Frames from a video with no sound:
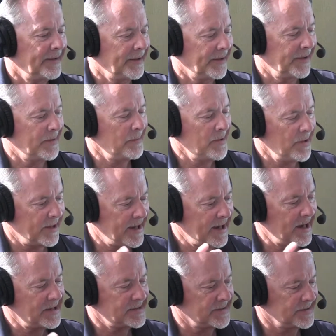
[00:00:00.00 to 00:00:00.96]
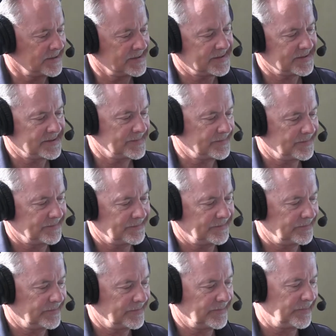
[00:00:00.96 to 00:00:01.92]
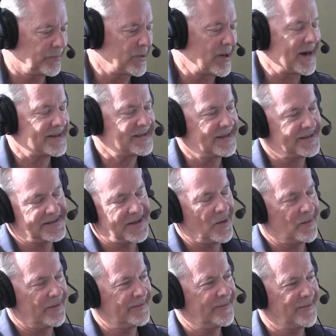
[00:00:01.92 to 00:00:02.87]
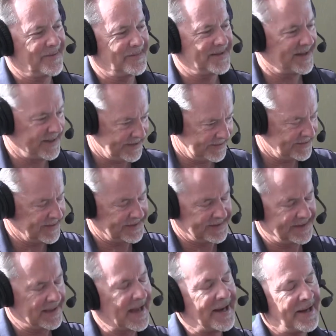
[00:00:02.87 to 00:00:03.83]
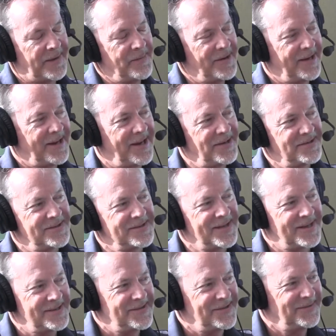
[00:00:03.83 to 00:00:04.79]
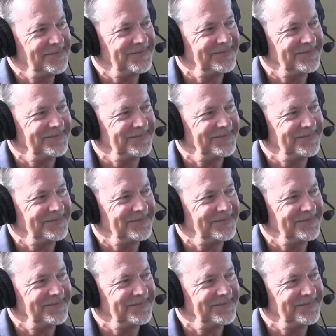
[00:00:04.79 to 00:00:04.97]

the communications process going for him? Does he like communications? I assume? he